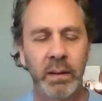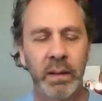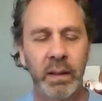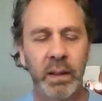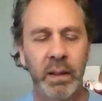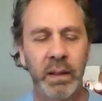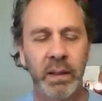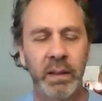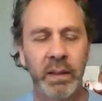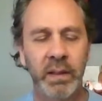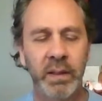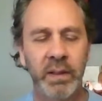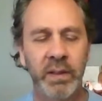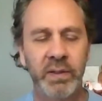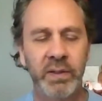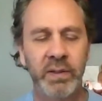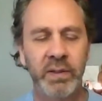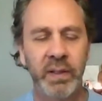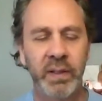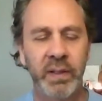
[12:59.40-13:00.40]
All
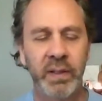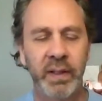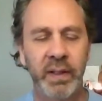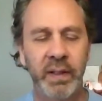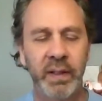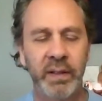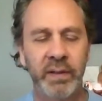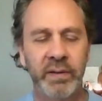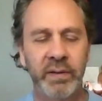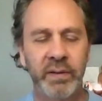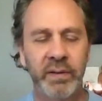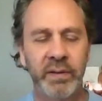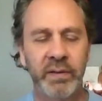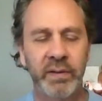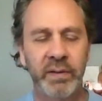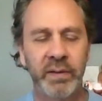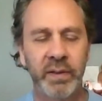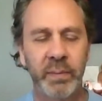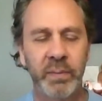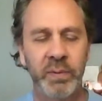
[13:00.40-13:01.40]
conditioned things are
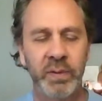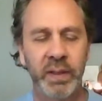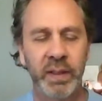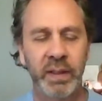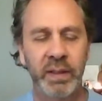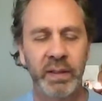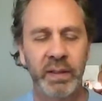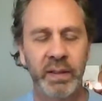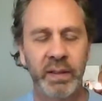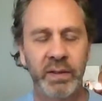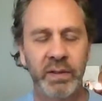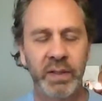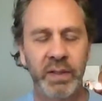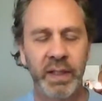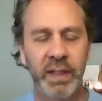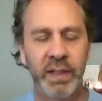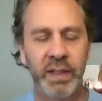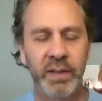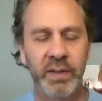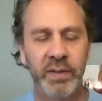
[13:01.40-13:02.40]
subject to
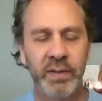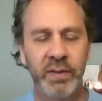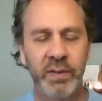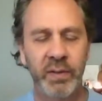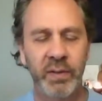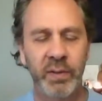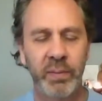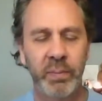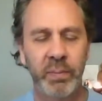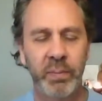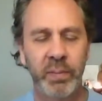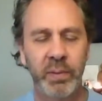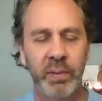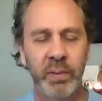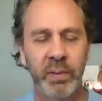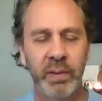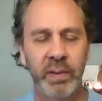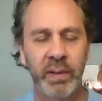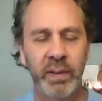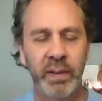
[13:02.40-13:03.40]
change. They're
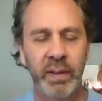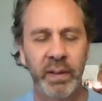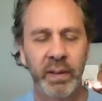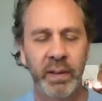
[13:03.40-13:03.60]
born,